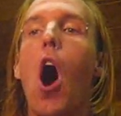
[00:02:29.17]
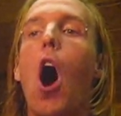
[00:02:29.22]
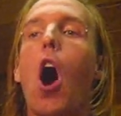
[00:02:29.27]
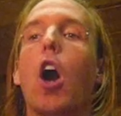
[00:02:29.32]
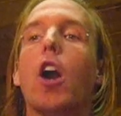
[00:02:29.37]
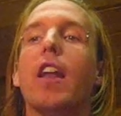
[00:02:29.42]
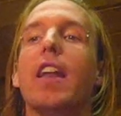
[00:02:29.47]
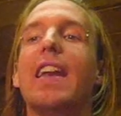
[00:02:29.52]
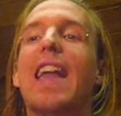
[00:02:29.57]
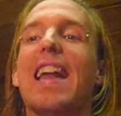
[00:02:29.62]

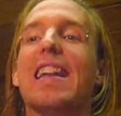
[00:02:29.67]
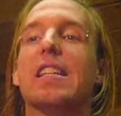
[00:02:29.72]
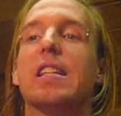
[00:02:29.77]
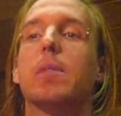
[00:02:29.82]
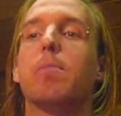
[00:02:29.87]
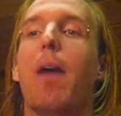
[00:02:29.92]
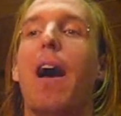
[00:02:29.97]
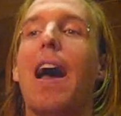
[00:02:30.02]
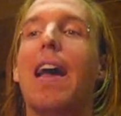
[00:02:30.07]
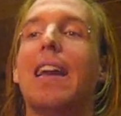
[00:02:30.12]
hardened at his
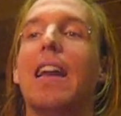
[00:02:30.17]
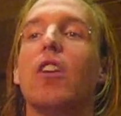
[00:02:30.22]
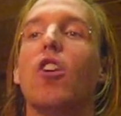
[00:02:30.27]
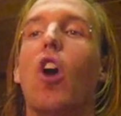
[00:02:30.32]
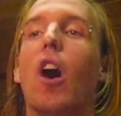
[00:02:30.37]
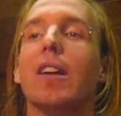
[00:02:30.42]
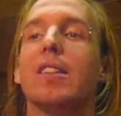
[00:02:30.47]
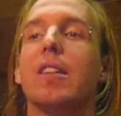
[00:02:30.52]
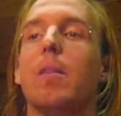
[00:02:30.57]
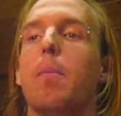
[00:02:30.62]
spine and
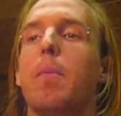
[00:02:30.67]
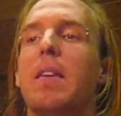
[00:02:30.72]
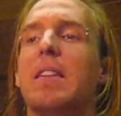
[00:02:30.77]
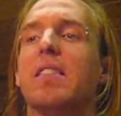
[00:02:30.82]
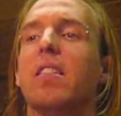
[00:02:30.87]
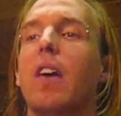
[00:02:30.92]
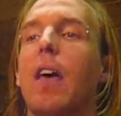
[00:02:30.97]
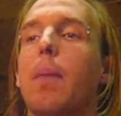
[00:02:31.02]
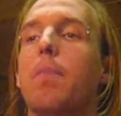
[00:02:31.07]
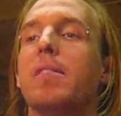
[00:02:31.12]
locked up
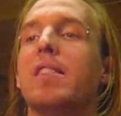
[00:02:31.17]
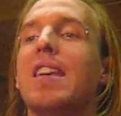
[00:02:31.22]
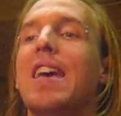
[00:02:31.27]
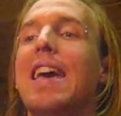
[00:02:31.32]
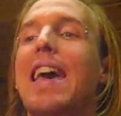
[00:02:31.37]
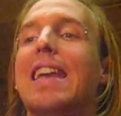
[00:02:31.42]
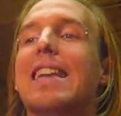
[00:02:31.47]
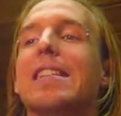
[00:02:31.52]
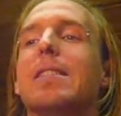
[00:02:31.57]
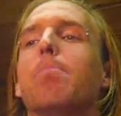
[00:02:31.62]
his limbs,
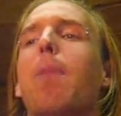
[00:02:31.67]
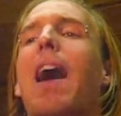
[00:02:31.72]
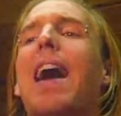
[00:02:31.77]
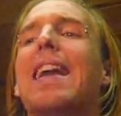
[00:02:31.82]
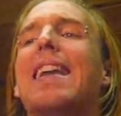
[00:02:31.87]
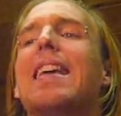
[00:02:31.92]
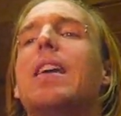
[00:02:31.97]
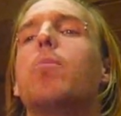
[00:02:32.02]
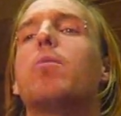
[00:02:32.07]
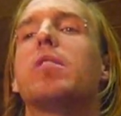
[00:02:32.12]
and his
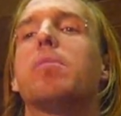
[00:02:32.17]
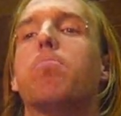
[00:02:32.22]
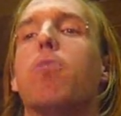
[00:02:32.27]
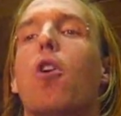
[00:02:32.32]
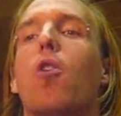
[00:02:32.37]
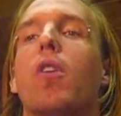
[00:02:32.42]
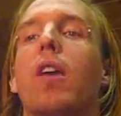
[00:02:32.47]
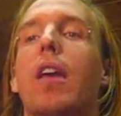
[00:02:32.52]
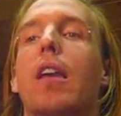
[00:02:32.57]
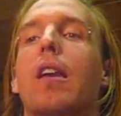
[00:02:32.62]
mind he was
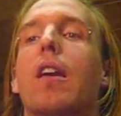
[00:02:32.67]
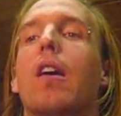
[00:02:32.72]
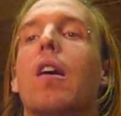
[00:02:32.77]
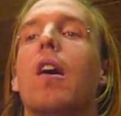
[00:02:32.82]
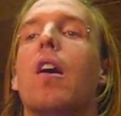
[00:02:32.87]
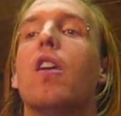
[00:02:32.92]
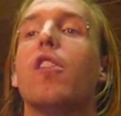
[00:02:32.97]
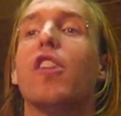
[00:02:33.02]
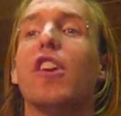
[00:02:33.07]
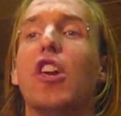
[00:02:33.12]
broken.
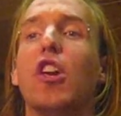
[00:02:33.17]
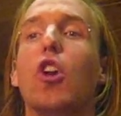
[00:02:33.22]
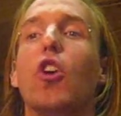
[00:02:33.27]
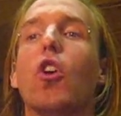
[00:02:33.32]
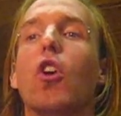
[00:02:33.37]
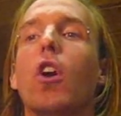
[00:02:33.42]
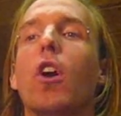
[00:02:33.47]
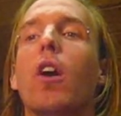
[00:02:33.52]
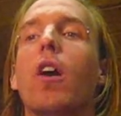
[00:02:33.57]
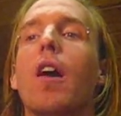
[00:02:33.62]
The
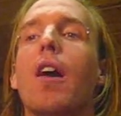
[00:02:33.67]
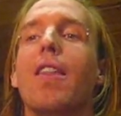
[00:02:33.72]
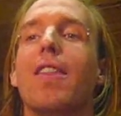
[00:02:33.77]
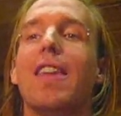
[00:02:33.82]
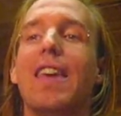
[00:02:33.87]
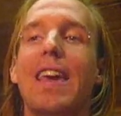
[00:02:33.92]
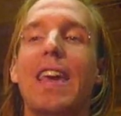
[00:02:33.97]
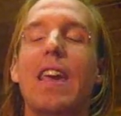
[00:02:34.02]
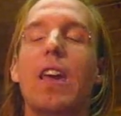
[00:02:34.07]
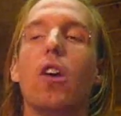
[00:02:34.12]
cure,
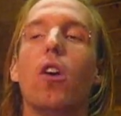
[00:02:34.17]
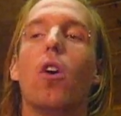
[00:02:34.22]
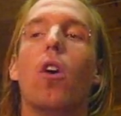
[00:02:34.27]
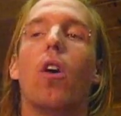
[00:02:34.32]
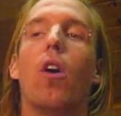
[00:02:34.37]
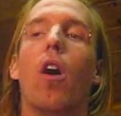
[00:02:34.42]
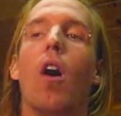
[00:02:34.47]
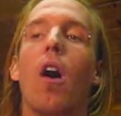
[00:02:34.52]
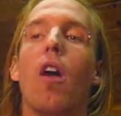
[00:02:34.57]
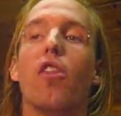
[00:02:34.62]
the
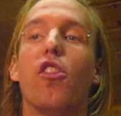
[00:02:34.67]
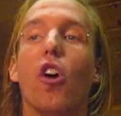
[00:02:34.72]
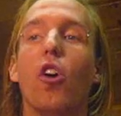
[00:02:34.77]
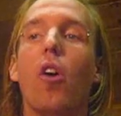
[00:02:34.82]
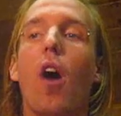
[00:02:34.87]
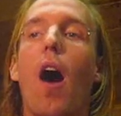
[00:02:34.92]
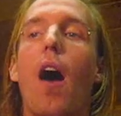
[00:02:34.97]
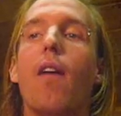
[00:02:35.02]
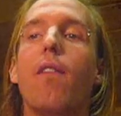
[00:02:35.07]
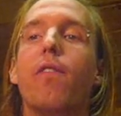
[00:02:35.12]
heal, the
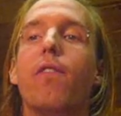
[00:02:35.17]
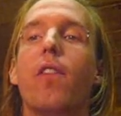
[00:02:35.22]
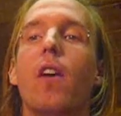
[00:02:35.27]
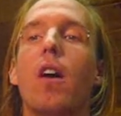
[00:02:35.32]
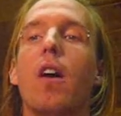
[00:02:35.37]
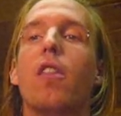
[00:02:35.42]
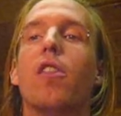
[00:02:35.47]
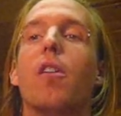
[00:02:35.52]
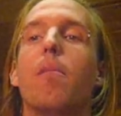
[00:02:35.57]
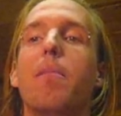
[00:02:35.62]
love,
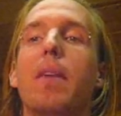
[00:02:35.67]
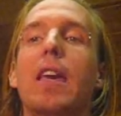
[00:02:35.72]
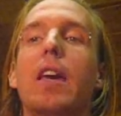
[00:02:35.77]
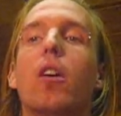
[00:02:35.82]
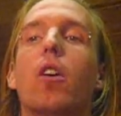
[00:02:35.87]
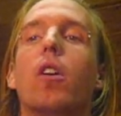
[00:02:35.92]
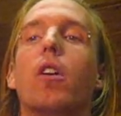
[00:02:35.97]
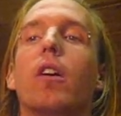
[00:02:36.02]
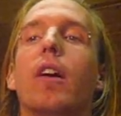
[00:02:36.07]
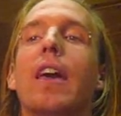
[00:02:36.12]
the
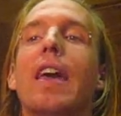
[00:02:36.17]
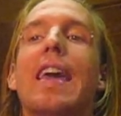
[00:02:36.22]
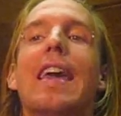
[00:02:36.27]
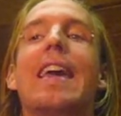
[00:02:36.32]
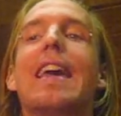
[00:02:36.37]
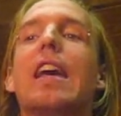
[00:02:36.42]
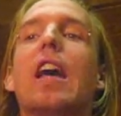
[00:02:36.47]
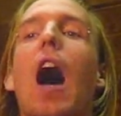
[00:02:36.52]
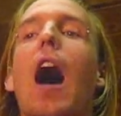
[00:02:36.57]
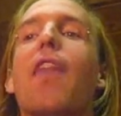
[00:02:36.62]
meal.
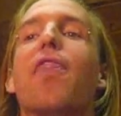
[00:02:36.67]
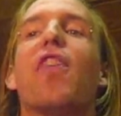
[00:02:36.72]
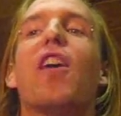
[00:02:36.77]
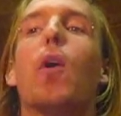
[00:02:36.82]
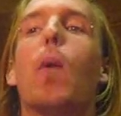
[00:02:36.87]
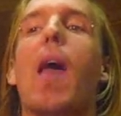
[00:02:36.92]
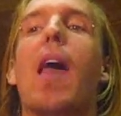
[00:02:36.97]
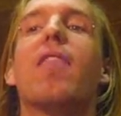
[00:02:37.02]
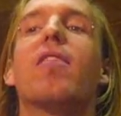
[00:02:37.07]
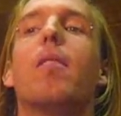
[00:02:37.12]
He got
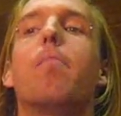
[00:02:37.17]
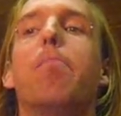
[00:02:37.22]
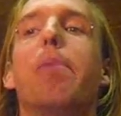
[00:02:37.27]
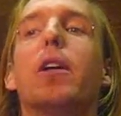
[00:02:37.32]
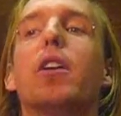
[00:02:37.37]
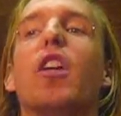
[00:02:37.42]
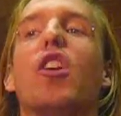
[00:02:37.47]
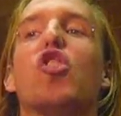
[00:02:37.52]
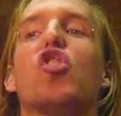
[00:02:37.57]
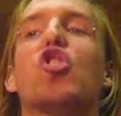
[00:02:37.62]
there, and the
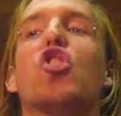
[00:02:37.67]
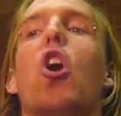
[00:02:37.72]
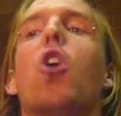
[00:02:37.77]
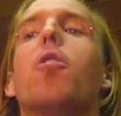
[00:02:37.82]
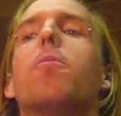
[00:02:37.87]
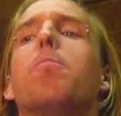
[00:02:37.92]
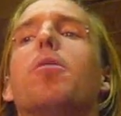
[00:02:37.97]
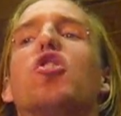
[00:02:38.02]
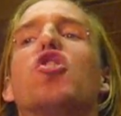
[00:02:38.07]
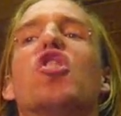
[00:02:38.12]
building
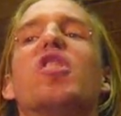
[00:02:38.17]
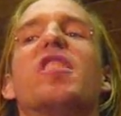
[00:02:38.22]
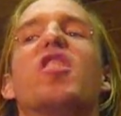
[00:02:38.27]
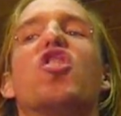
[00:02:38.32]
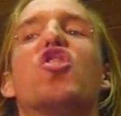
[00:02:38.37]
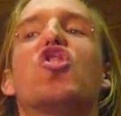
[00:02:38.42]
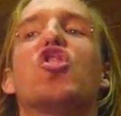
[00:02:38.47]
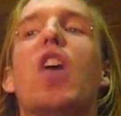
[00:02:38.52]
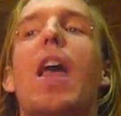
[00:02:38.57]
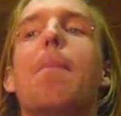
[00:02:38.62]
shone but just
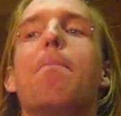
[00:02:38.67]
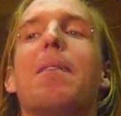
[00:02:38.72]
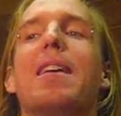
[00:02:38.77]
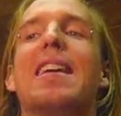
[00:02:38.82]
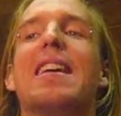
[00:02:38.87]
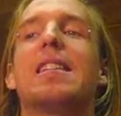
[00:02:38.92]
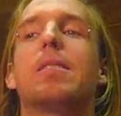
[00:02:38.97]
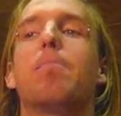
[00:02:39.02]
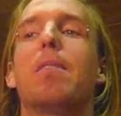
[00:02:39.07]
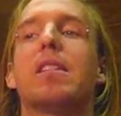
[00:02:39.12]
a shape
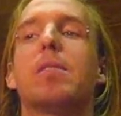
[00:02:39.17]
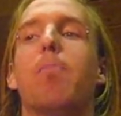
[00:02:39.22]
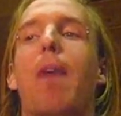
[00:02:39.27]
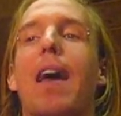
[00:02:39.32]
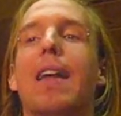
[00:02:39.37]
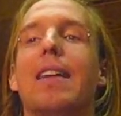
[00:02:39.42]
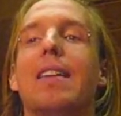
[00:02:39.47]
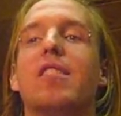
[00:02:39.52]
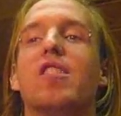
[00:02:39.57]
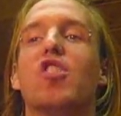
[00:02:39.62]
in his
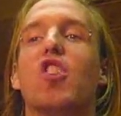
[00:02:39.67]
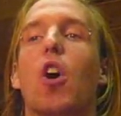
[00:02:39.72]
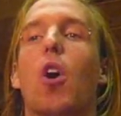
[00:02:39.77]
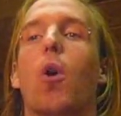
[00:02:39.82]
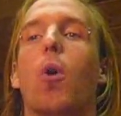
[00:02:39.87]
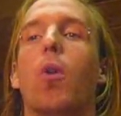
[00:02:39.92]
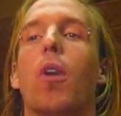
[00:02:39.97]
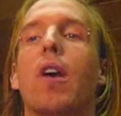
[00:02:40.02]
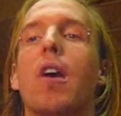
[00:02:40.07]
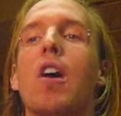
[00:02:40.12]
misminded
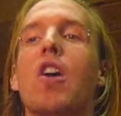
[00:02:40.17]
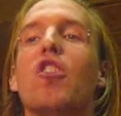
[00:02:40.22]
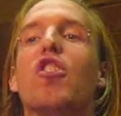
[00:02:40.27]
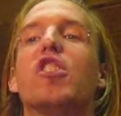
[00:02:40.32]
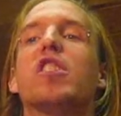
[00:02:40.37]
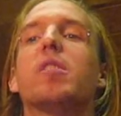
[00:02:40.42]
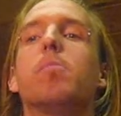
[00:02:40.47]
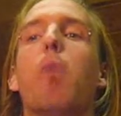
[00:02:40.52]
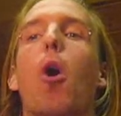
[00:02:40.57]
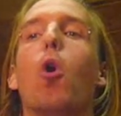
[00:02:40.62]
stone.
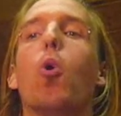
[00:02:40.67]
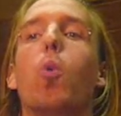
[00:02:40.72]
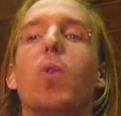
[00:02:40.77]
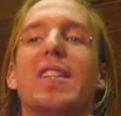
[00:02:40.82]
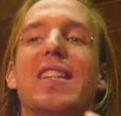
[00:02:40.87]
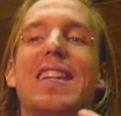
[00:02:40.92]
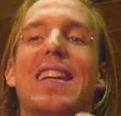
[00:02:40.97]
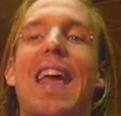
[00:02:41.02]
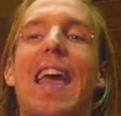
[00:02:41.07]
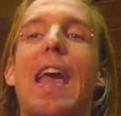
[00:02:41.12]
The smoke
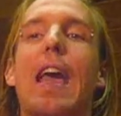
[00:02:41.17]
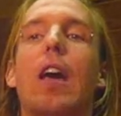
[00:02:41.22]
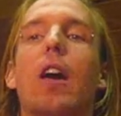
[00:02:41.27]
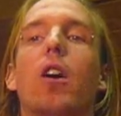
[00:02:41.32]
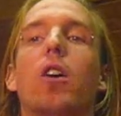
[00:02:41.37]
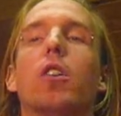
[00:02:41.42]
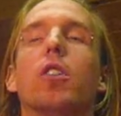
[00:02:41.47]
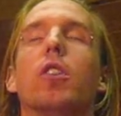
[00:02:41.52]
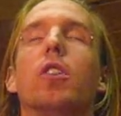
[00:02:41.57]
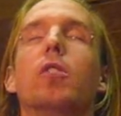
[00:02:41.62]
was
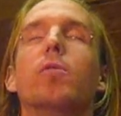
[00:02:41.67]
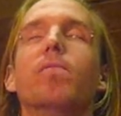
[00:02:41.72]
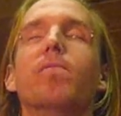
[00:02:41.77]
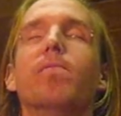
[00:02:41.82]
inhaled